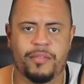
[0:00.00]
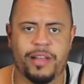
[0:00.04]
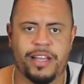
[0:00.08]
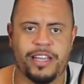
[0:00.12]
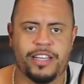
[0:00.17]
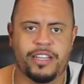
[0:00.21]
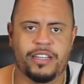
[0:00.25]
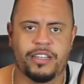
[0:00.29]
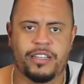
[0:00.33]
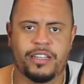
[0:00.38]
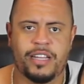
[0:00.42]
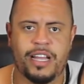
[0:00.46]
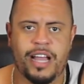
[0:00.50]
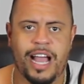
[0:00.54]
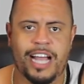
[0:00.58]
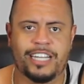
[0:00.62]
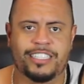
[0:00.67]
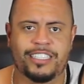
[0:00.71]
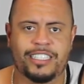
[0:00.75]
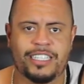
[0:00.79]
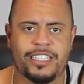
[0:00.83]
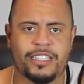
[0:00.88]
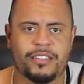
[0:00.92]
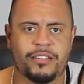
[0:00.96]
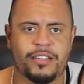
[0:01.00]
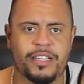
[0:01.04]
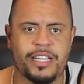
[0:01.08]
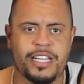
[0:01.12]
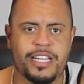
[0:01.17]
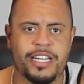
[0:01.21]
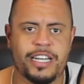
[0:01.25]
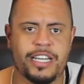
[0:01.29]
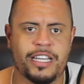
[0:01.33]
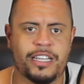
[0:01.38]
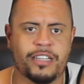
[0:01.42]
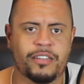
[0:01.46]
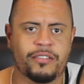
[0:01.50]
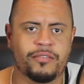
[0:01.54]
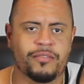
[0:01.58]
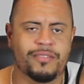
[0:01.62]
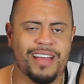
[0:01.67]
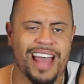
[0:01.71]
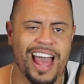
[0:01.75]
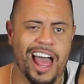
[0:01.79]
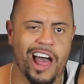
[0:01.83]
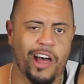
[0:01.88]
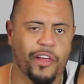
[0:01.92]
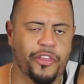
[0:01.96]
like actually eating
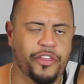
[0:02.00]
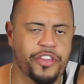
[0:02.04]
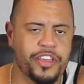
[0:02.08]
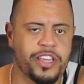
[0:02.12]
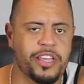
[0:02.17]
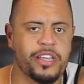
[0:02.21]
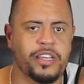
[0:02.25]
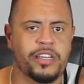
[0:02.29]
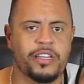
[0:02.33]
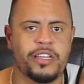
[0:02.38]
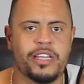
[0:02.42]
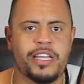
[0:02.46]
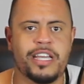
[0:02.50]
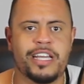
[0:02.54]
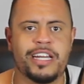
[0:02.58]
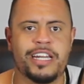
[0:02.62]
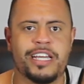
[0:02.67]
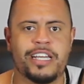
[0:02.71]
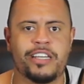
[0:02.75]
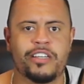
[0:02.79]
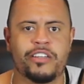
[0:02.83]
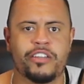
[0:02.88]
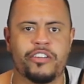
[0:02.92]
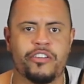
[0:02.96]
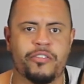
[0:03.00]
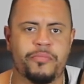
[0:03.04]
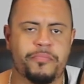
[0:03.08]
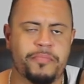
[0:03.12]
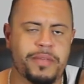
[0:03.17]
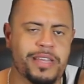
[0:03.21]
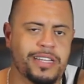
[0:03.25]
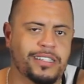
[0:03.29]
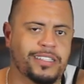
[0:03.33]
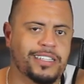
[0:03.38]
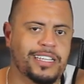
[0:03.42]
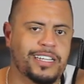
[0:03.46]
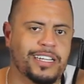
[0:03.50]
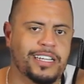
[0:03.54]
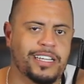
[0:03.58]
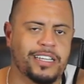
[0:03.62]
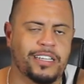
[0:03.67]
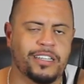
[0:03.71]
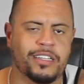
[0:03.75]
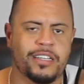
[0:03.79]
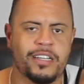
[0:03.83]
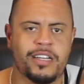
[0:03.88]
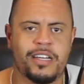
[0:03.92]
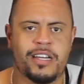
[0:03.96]
healthy, eating your meats,
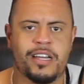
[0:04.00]
eating,